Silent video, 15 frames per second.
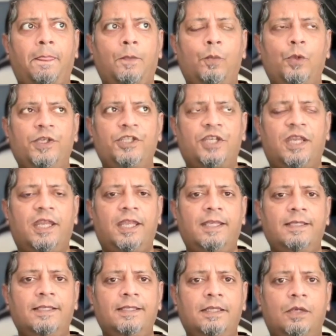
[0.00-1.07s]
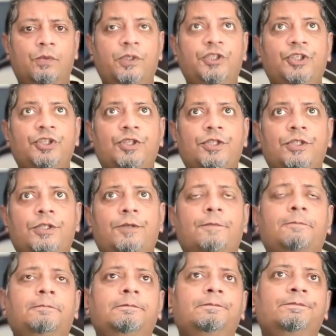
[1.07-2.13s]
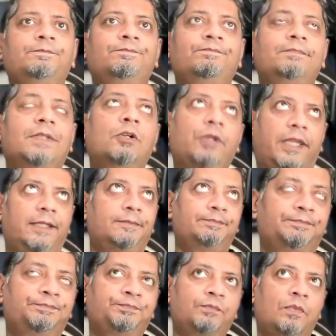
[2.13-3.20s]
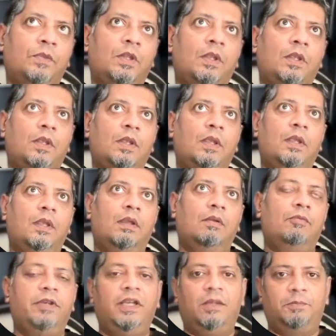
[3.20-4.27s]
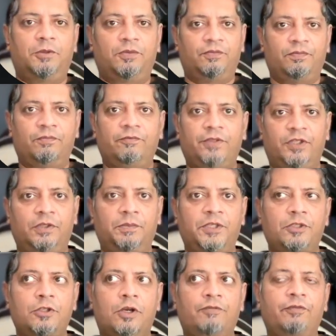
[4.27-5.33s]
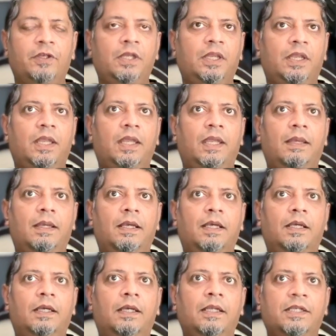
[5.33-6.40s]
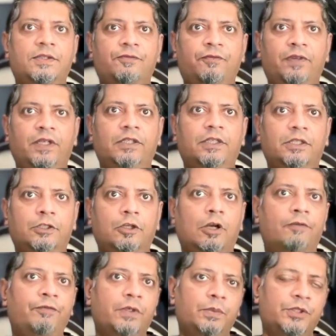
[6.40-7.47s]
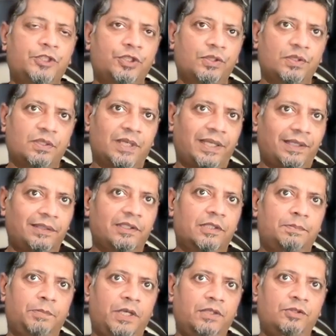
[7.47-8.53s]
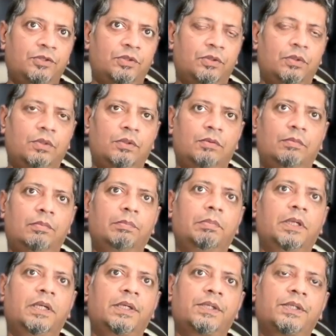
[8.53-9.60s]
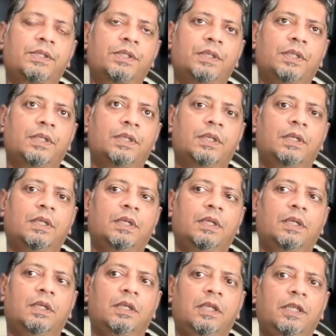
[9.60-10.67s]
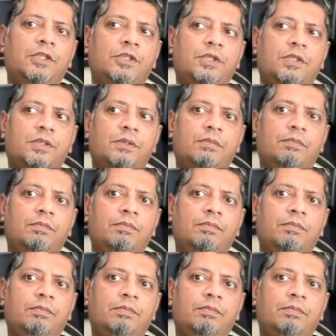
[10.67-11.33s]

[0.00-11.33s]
which is okay. Read up on Vietnamese coffee. It's filtered coffee, which is like an espresso, but it's